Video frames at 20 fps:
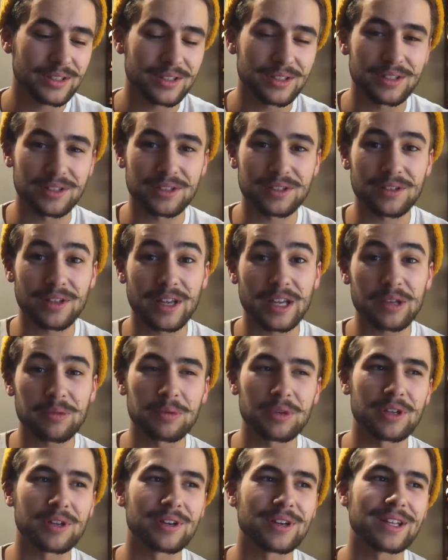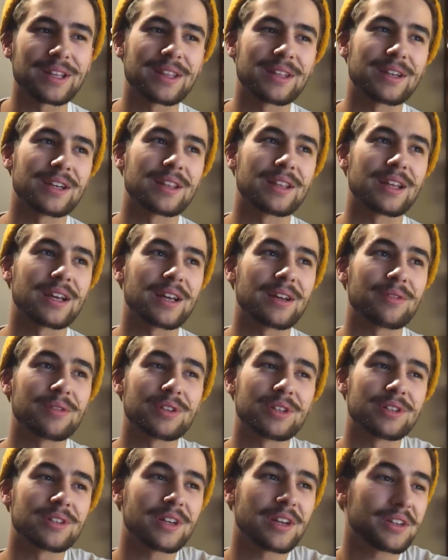dislike me or anything like that,
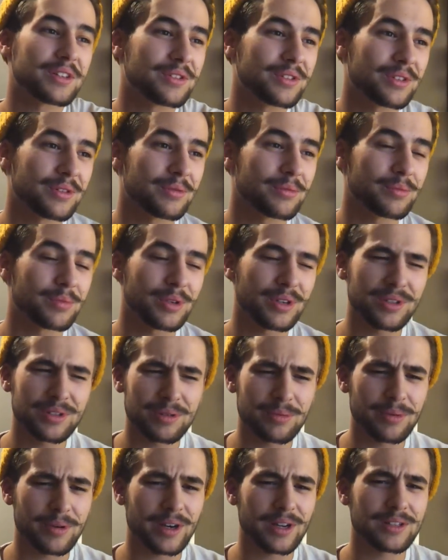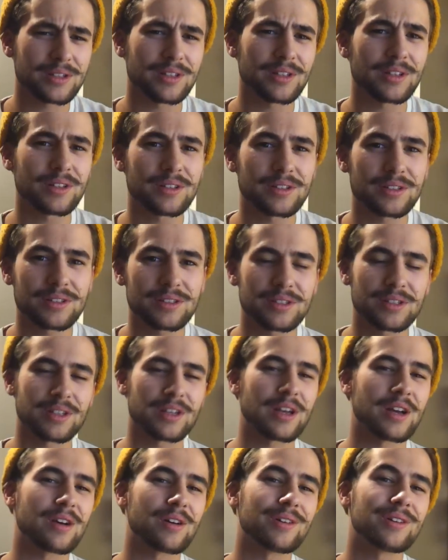which is actually pretty surprising, seeing
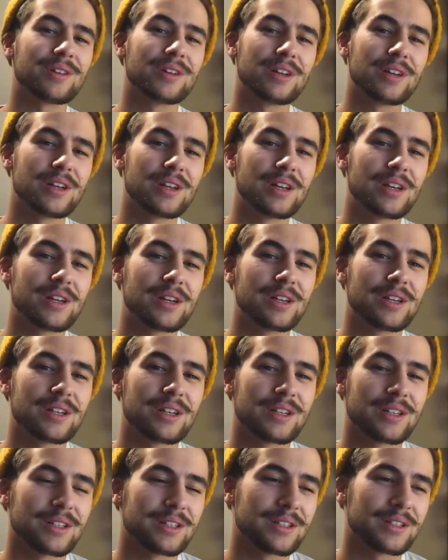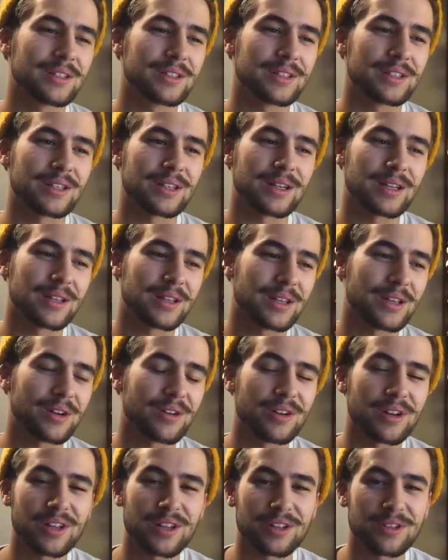how uh, the
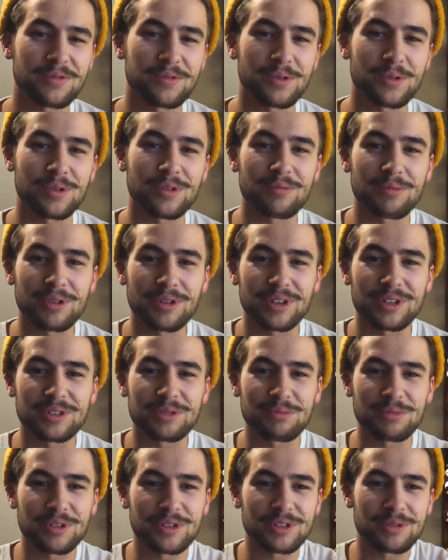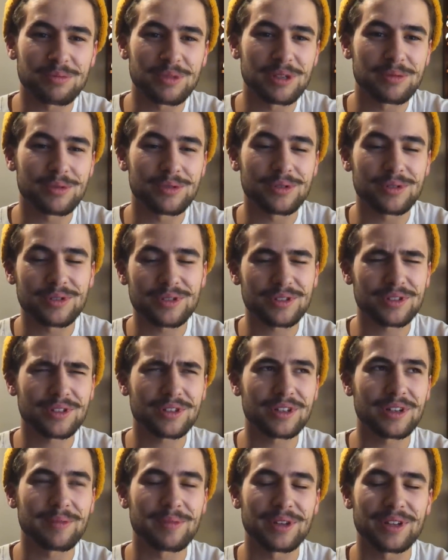internet is full of millions and millions of people.
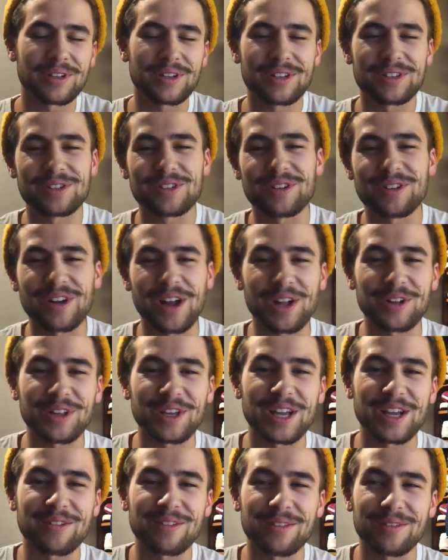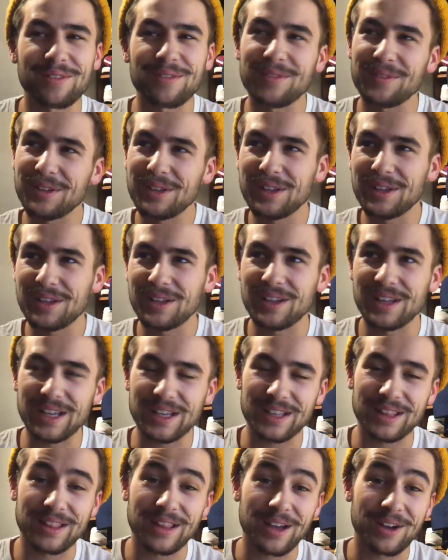I mean, considering I only have
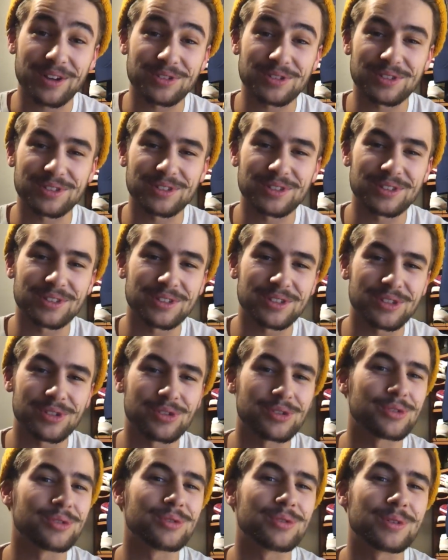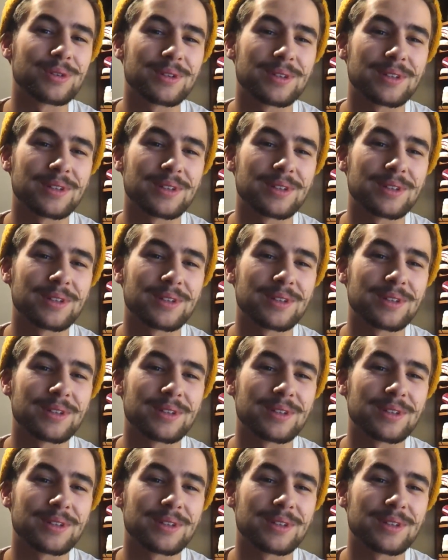like a thousand or two